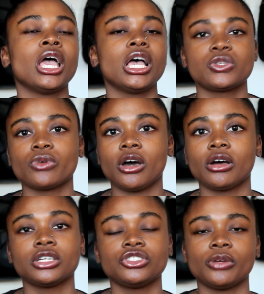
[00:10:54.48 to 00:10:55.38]
as
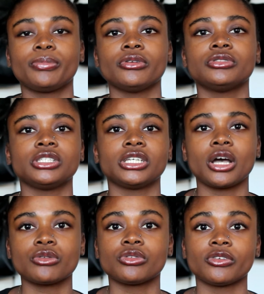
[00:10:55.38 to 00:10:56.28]
well, because you know protein
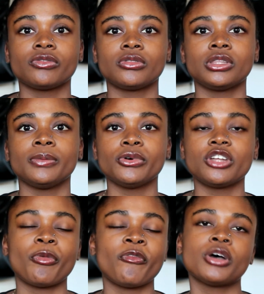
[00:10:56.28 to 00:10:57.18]
helps with the
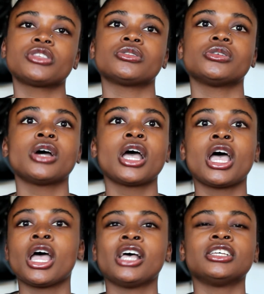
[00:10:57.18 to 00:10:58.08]
buildup of muscle.
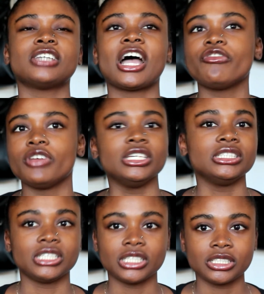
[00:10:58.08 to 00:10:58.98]
So I really
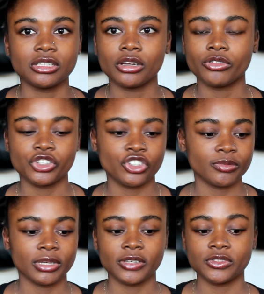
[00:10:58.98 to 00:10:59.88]
didn't
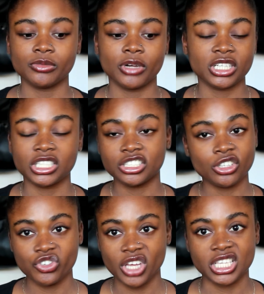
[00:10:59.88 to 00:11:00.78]
restrict myself too much. I just
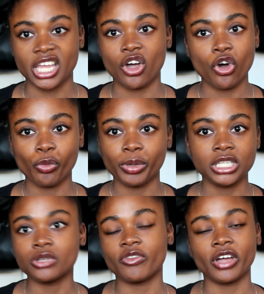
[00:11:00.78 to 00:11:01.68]
you guys I had a whole
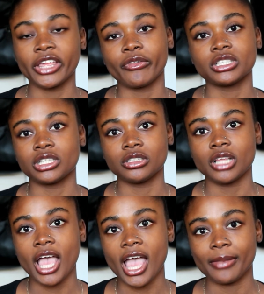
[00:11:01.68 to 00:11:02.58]
pizza with onion rings
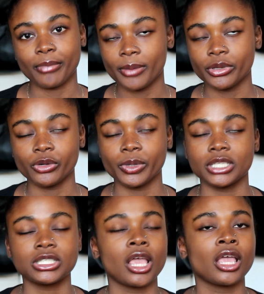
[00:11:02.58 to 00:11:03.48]
and barbecue
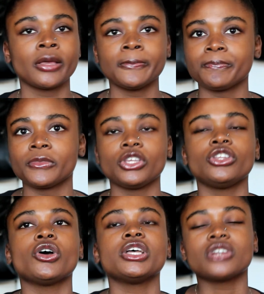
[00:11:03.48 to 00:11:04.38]
wings. You
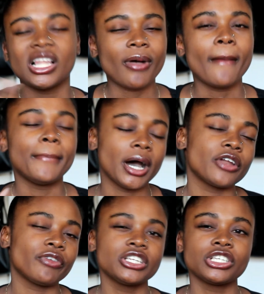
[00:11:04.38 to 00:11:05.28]
know, it's all about
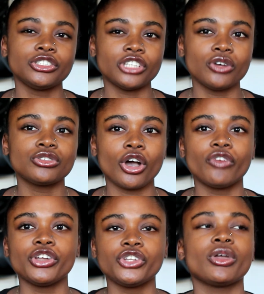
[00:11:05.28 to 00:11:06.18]
moderation. Don't
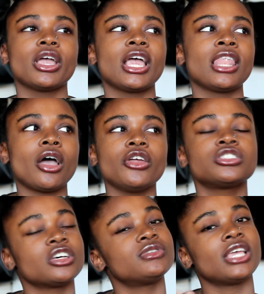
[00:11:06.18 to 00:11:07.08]
overdo it. Allow
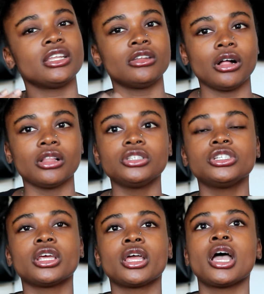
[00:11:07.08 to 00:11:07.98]
yourself to
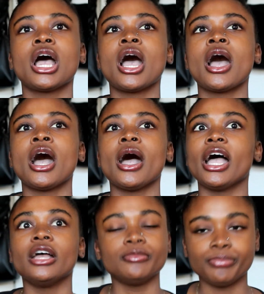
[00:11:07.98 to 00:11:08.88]
indulge,
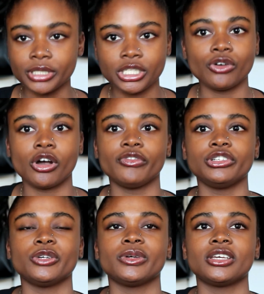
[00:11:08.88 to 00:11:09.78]
but don't
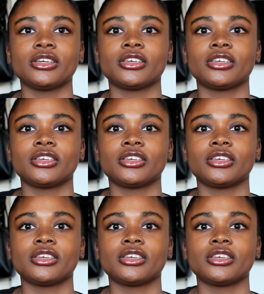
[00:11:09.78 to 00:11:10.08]
overdo it.